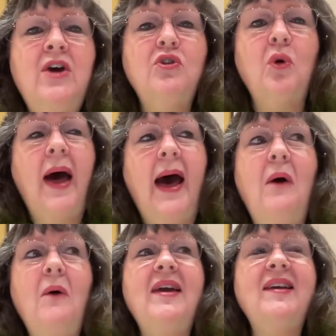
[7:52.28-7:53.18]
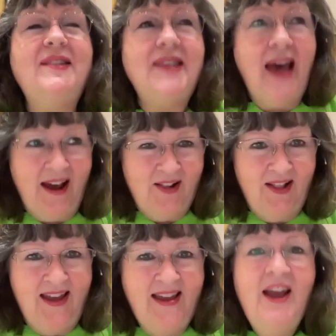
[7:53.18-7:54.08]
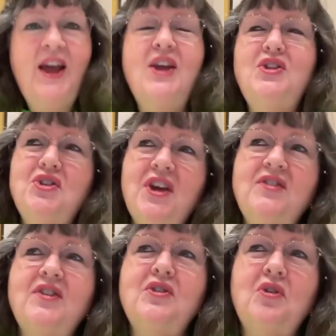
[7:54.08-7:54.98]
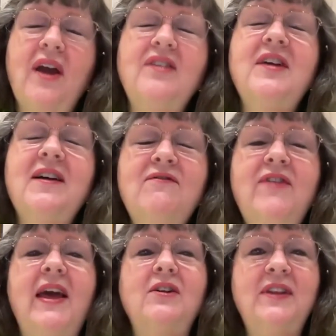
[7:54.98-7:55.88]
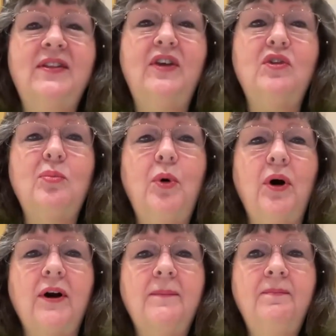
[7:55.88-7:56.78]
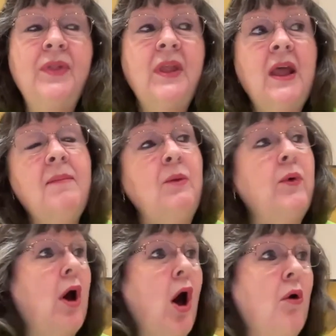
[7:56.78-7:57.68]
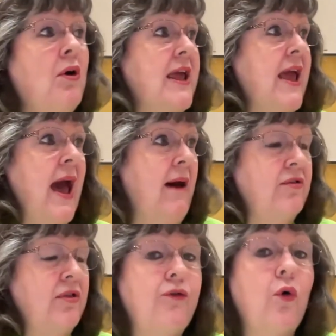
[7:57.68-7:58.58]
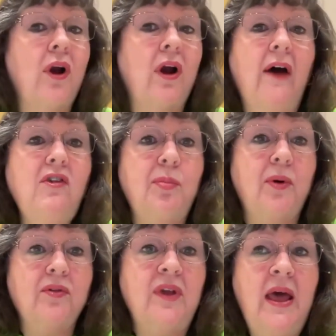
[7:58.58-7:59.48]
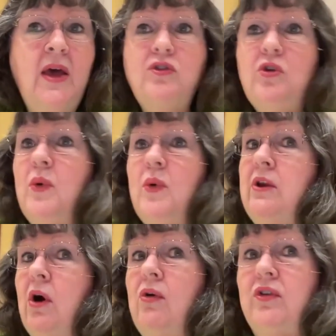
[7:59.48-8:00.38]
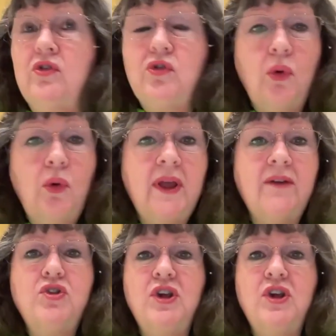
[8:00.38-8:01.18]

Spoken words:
So how exactly is Jesus Christ unveiled in this book? I mean, we already have the four Gospels, so we know the story of